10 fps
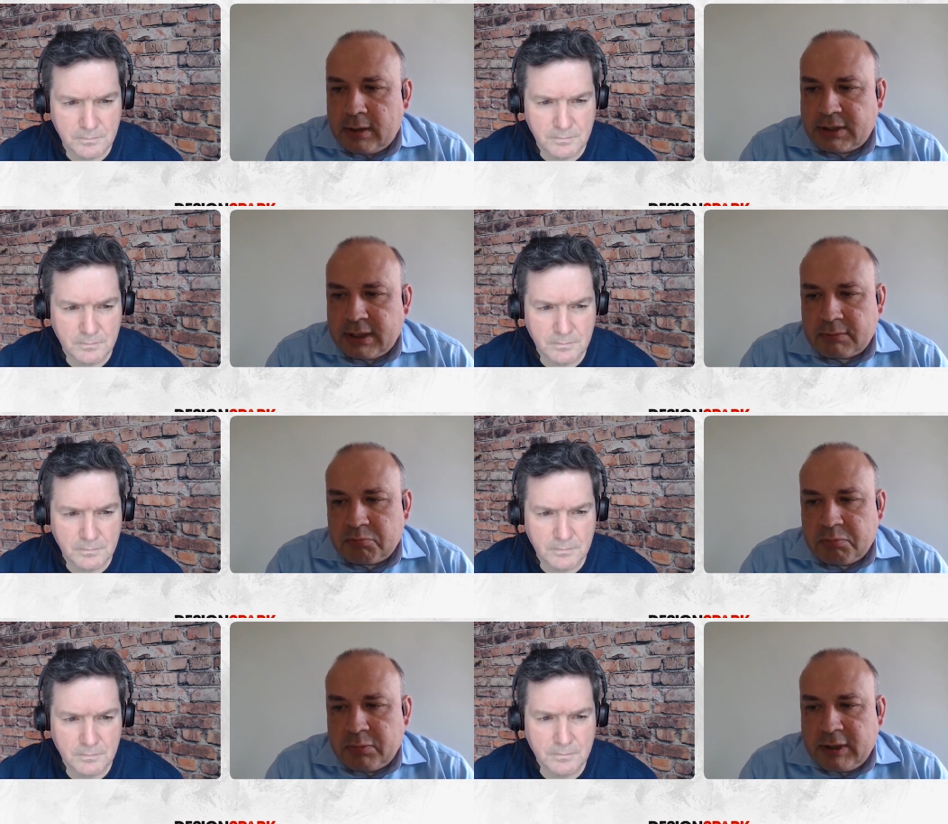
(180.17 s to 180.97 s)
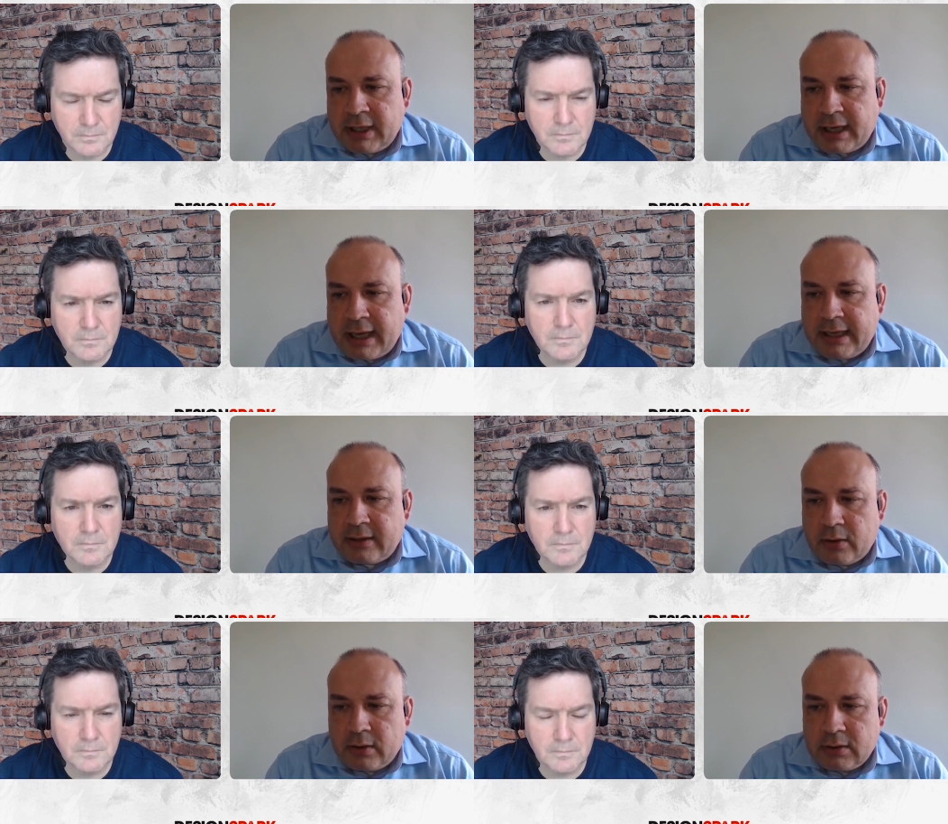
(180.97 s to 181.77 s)
Speaker 1: would say, yeah,
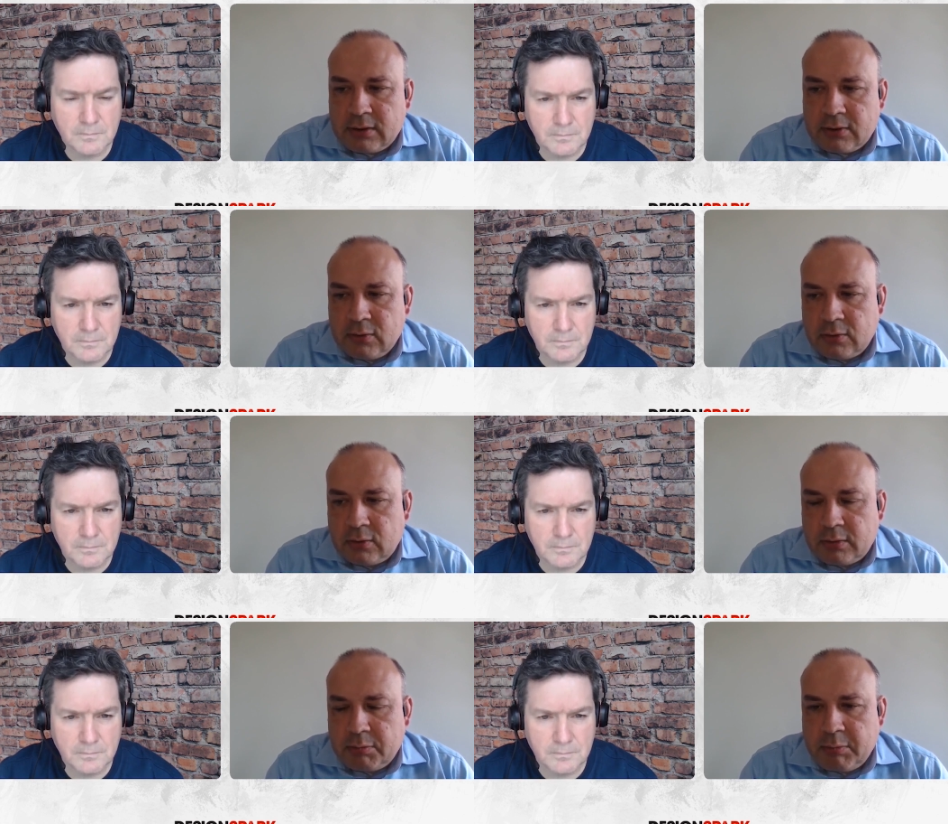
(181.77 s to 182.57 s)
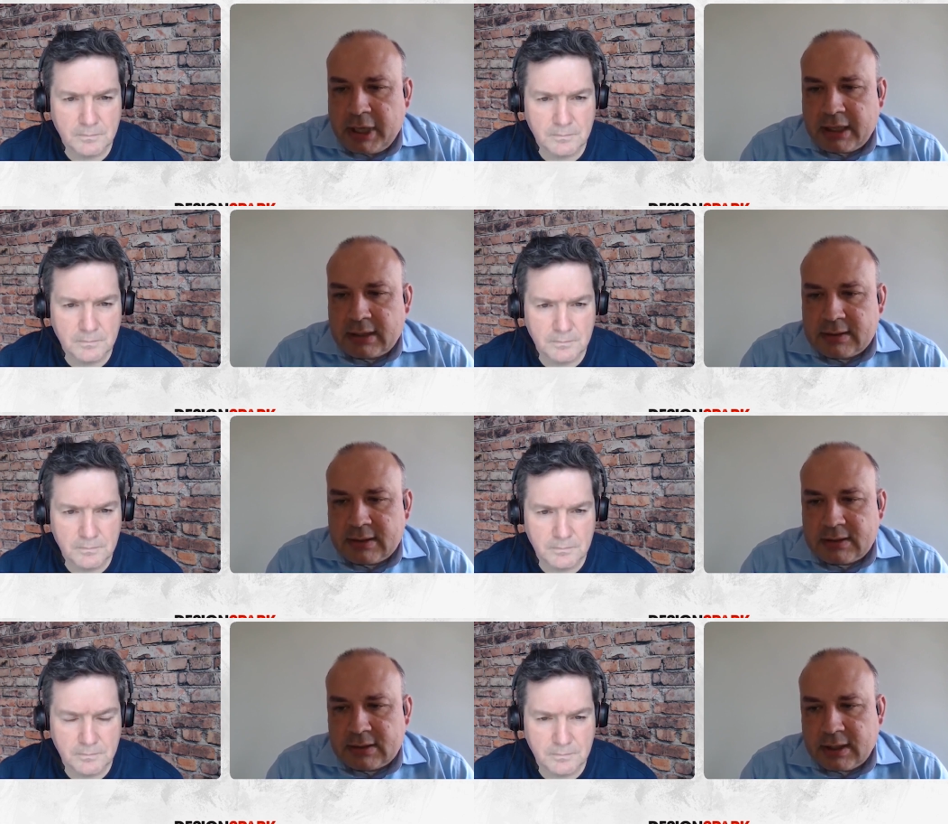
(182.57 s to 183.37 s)
add-on to make
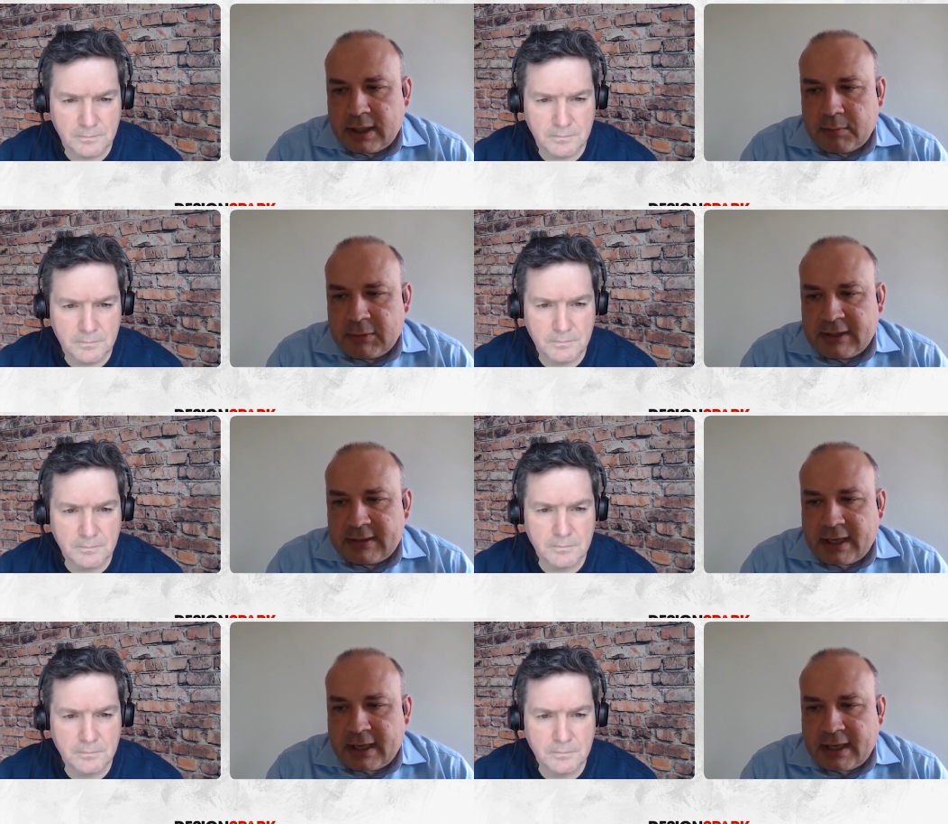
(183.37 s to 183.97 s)
this um,